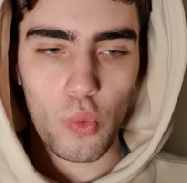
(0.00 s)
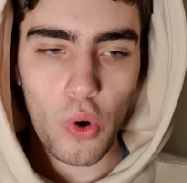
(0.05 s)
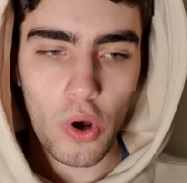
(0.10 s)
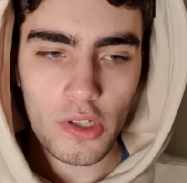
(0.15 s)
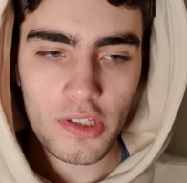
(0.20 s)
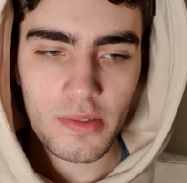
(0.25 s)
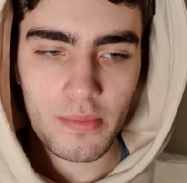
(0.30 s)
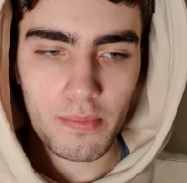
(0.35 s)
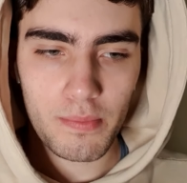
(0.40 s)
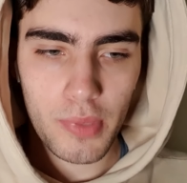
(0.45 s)

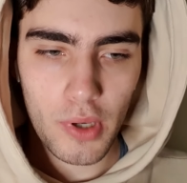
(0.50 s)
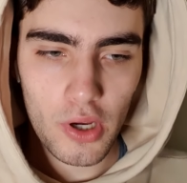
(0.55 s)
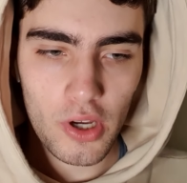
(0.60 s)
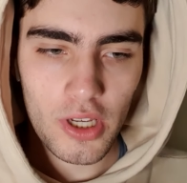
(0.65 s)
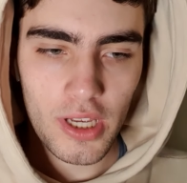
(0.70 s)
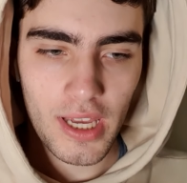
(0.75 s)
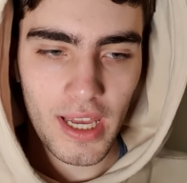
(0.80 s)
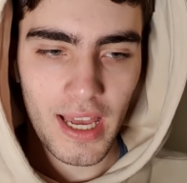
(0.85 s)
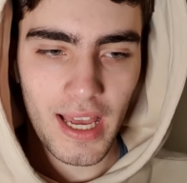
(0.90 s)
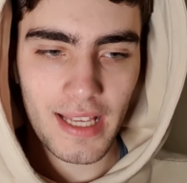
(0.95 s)
What
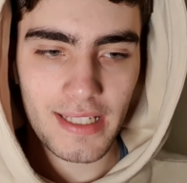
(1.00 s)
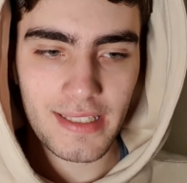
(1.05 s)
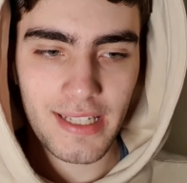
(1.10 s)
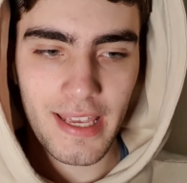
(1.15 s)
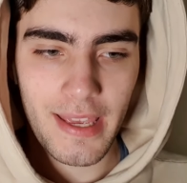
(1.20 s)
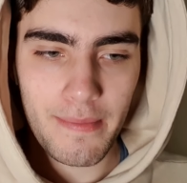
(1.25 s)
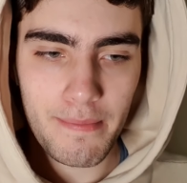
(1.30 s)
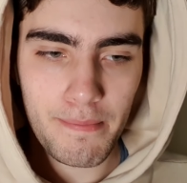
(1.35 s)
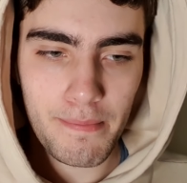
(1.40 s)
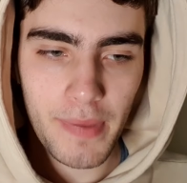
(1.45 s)
book
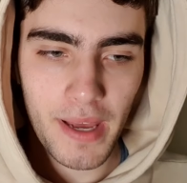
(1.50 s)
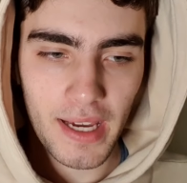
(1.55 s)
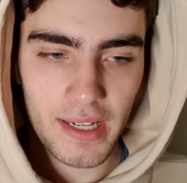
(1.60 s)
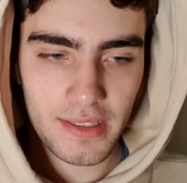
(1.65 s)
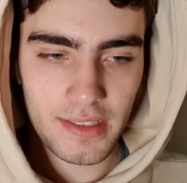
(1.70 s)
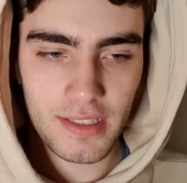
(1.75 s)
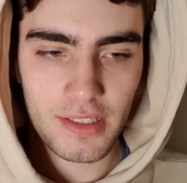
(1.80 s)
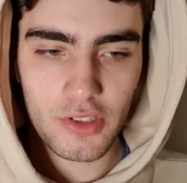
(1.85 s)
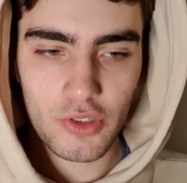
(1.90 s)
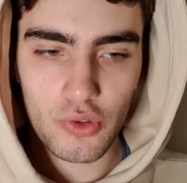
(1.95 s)
has
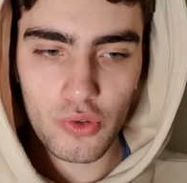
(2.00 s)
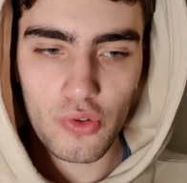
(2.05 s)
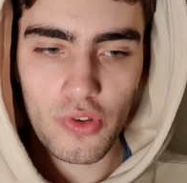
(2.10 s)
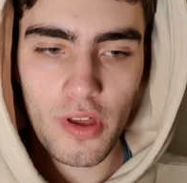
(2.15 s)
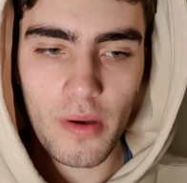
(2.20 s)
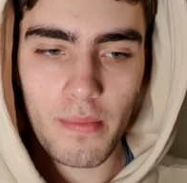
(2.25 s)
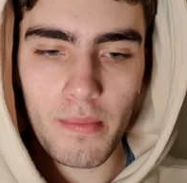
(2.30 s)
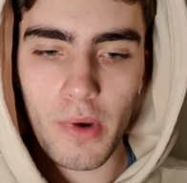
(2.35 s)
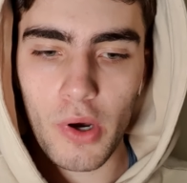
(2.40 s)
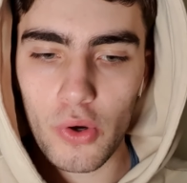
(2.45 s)
impacted you
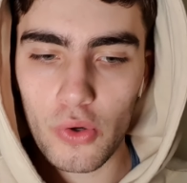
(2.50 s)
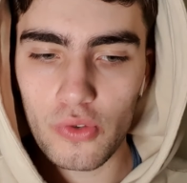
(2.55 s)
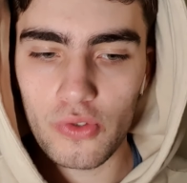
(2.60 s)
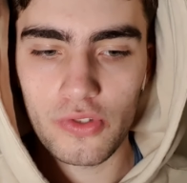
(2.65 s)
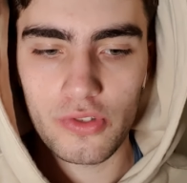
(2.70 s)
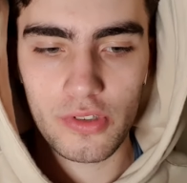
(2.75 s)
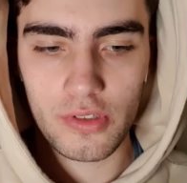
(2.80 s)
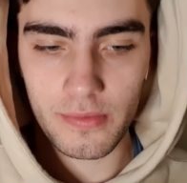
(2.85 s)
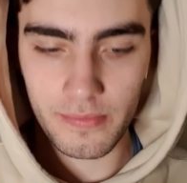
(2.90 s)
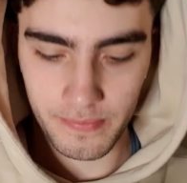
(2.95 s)
the
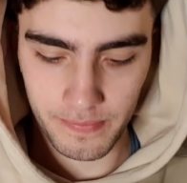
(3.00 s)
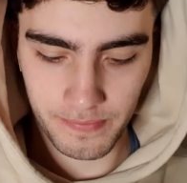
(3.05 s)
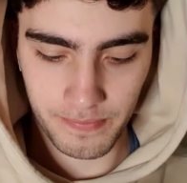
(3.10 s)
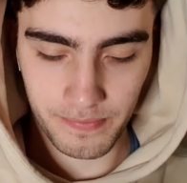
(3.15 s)
most?